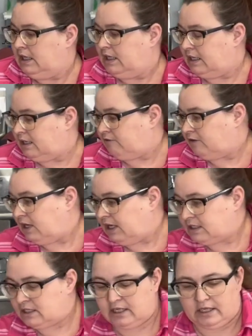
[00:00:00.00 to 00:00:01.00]
And I
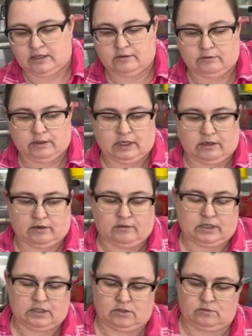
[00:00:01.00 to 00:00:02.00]
forgot, we are
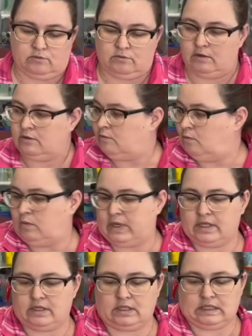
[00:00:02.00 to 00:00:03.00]
going to weigh
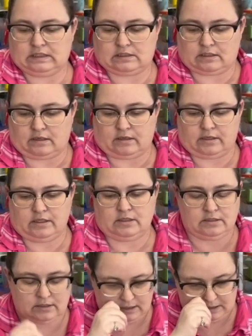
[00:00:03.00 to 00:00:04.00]
these
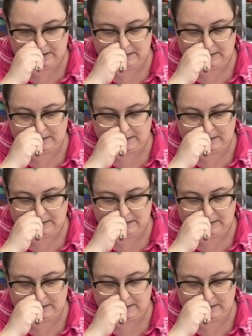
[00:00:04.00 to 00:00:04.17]
guys.